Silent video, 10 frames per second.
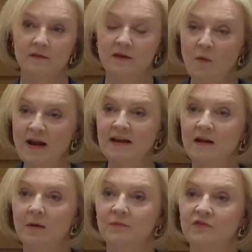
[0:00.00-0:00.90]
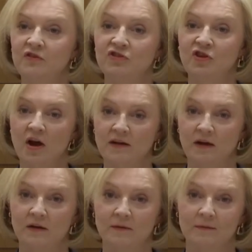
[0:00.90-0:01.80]
So when it comes to
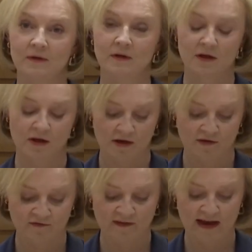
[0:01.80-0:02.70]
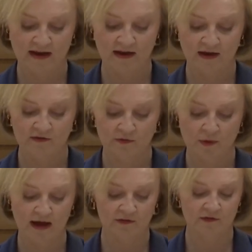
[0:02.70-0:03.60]
China, a failure
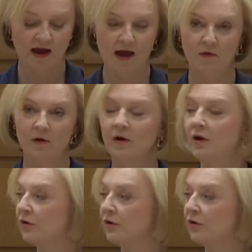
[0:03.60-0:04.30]
to act now